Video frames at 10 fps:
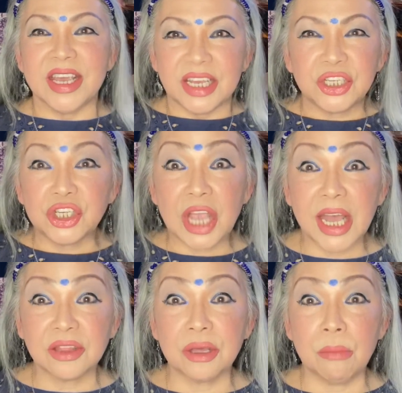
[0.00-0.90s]
And
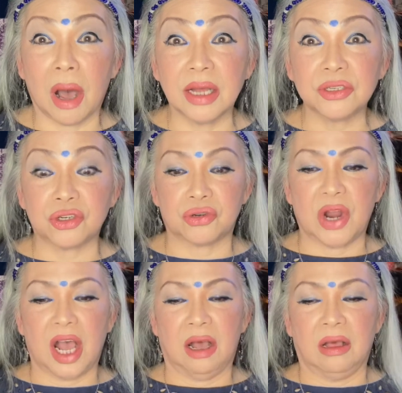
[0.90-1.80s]
chant the mantra
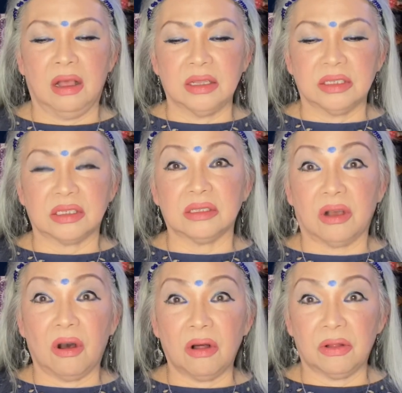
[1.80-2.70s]

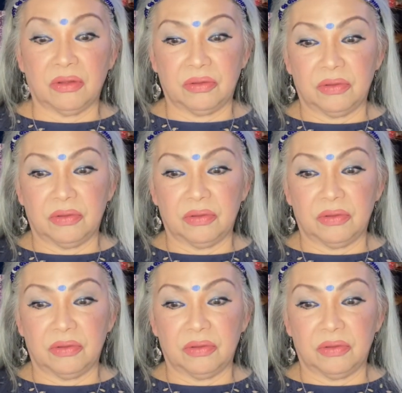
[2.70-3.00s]
all